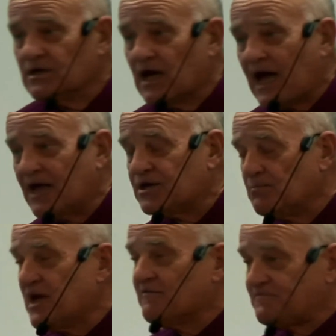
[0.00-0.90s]
and to
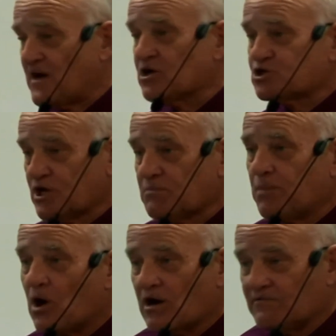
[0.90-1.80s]
be a functioning
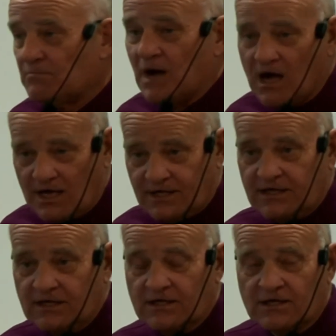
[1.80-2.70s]
part of a body,